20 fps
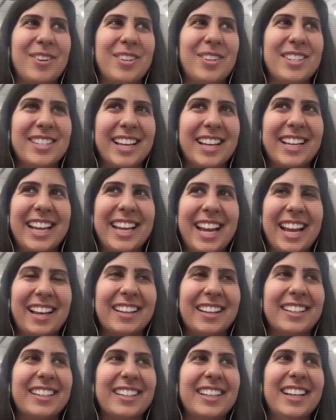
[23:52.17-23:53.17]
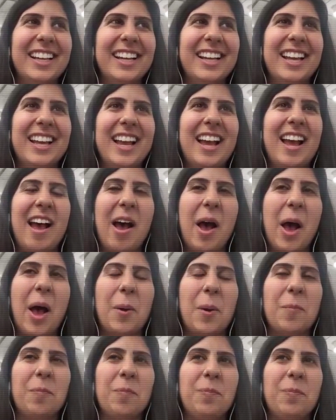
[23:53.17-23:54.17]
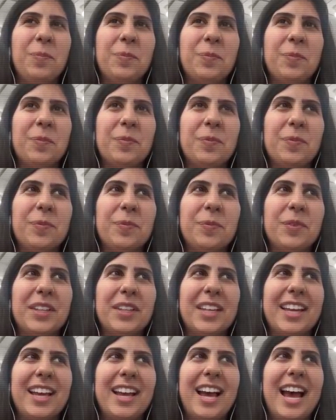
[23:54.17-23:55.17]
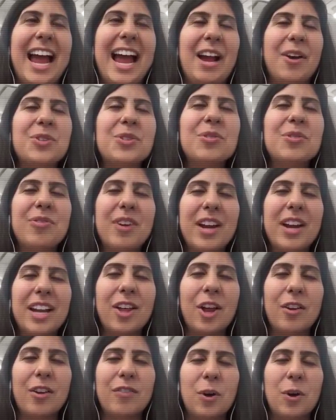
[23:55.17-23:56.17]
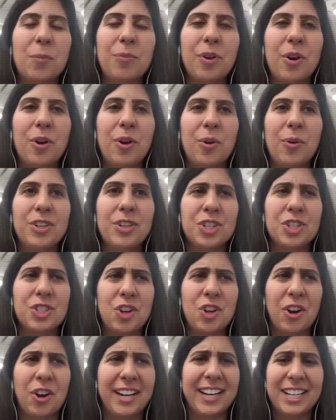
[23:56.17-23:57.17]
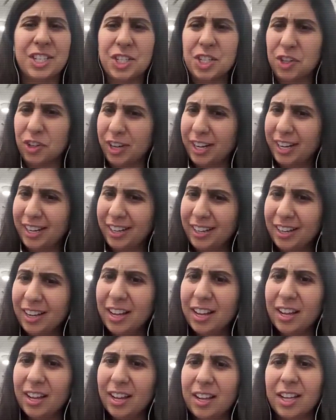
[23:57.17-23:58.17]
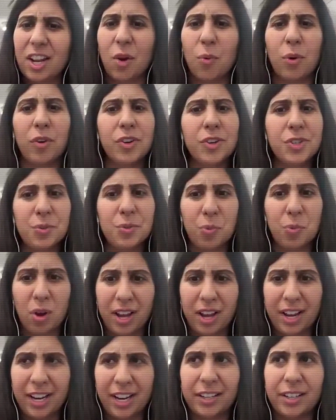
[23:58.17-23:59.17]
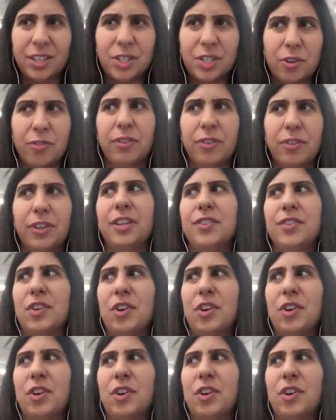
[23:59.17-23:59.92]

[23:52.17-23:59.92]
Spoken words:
much as I can. I also find a lot of hope, though, in just our history. One reason why conservatives